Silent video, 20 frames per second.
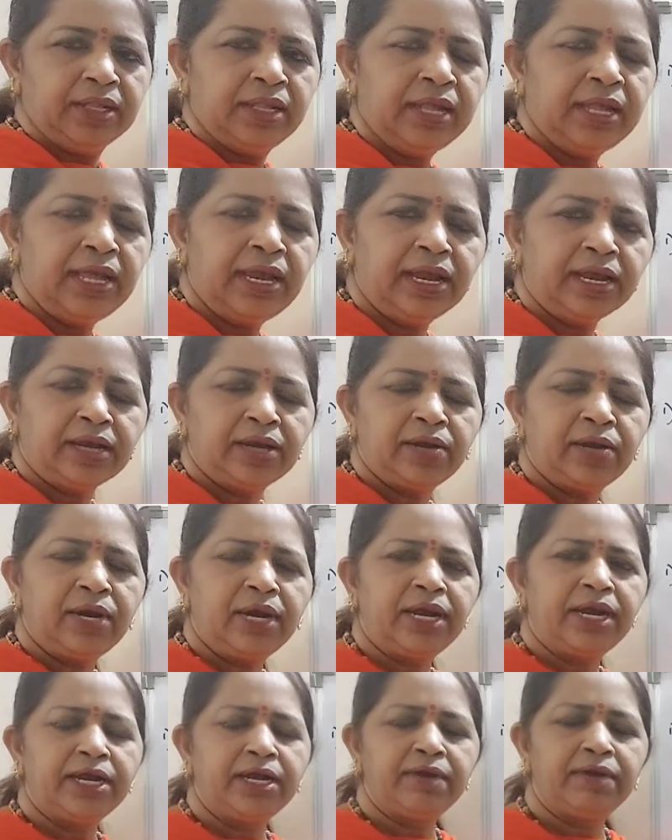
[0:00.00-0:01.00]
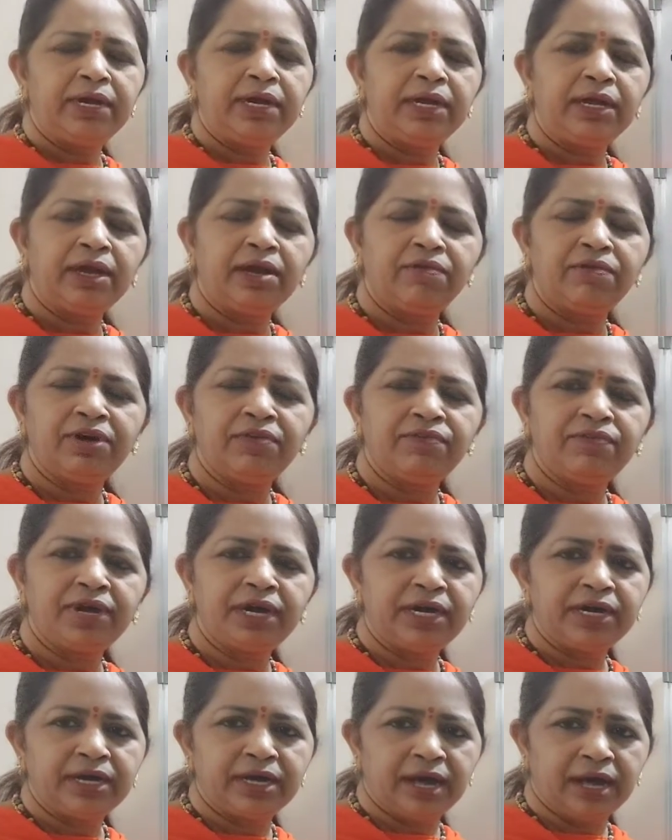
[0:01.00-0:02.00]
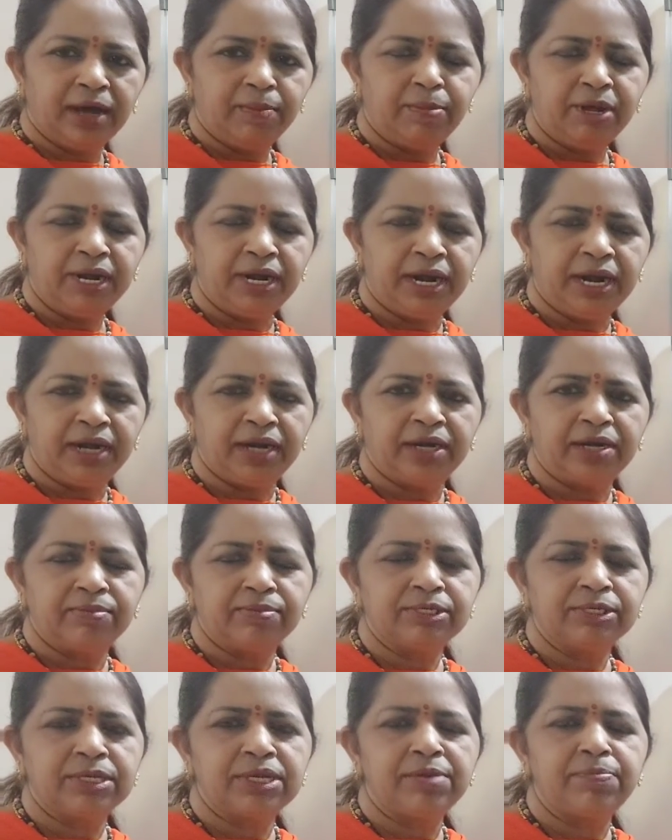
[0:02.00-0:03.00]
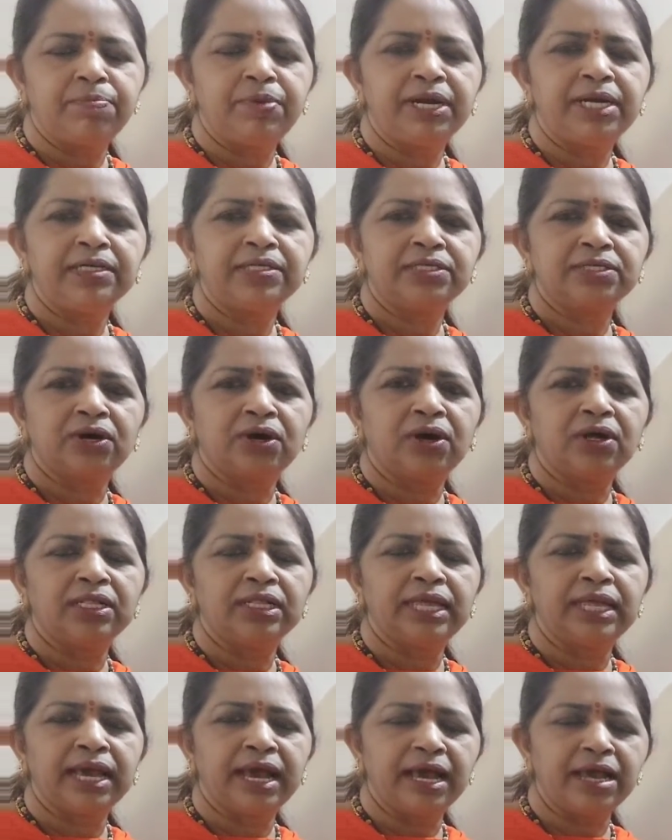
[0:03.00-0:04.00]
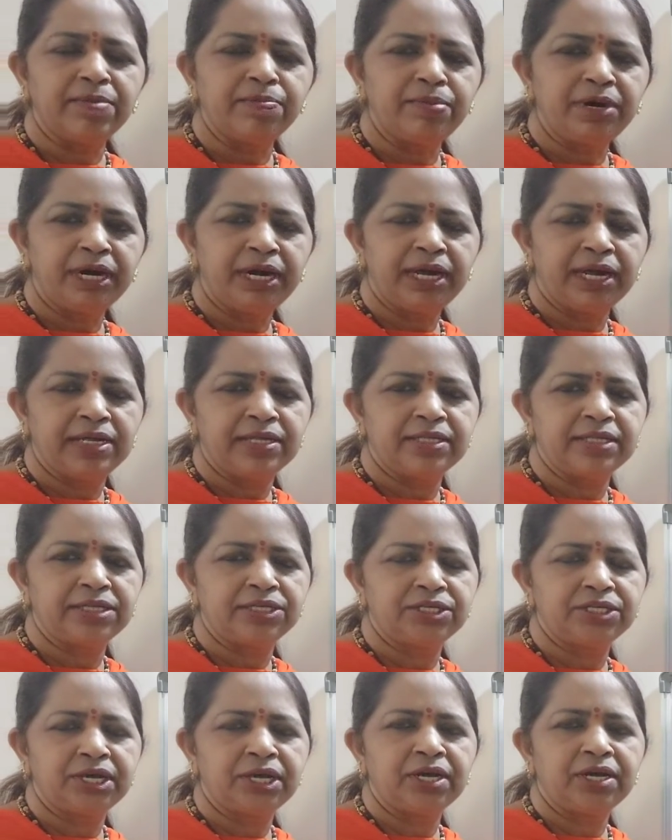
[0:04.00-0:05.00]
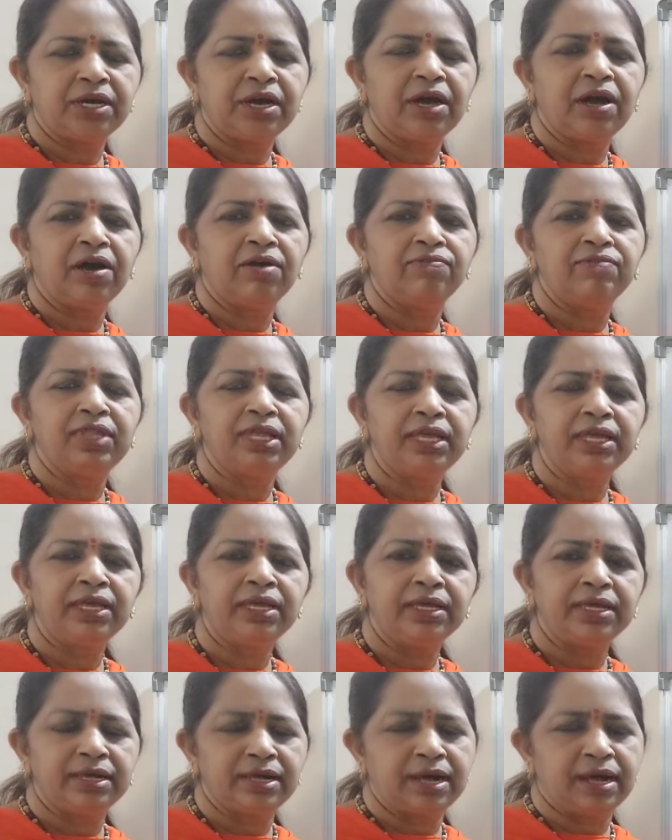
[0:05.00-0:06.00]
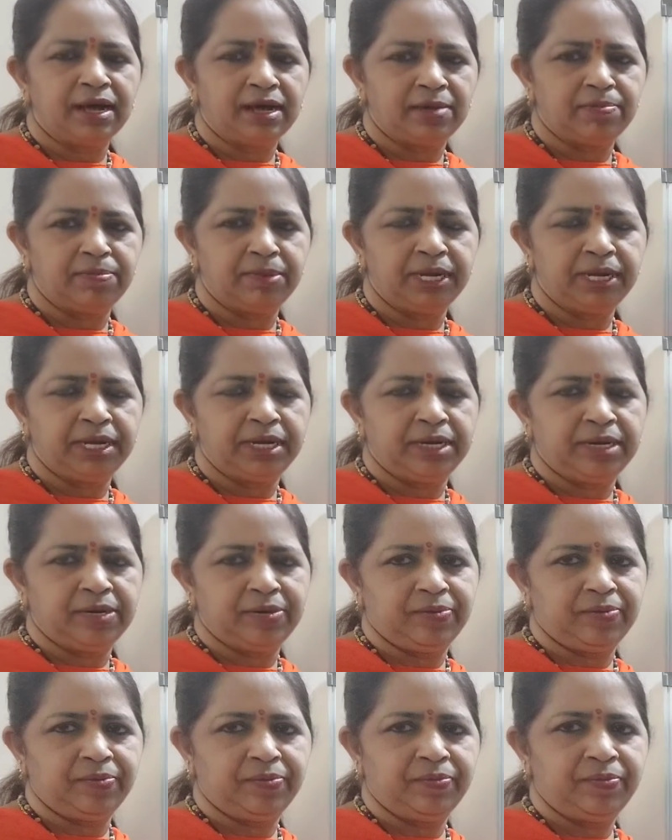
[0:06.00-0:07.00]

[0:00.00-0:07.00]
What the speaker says: The electronegativity of different carbon atoms depends on the hybridization of the carbon.